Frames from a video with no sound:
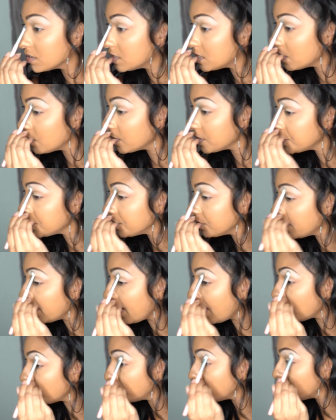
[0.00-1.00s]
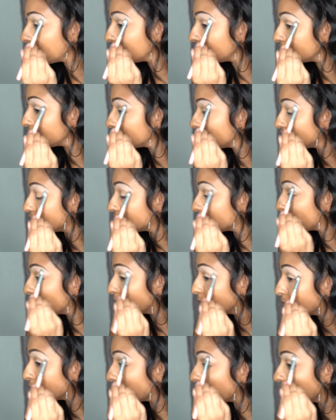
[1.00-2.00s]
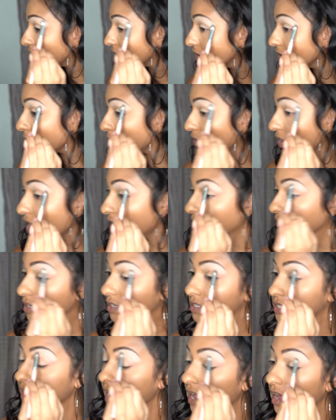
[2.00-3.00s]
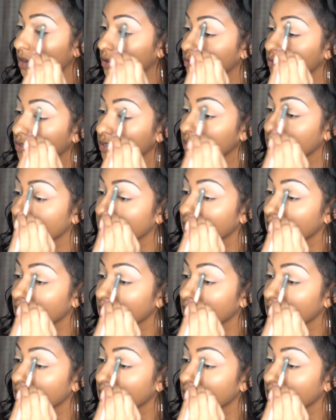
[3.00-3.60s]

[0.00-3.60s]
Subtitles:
So once you're happy, just bring the product down